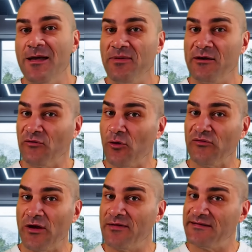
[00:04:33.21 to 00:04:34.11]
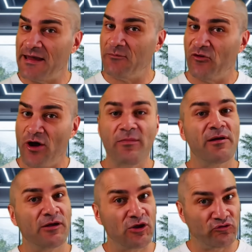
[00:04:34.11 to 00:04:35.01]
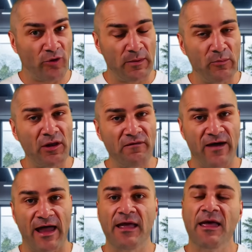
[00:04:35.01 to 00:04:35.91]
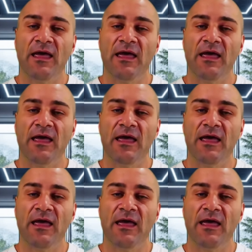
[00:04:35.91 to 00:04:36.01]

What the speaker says: because also at the same time, you're dropping body fat.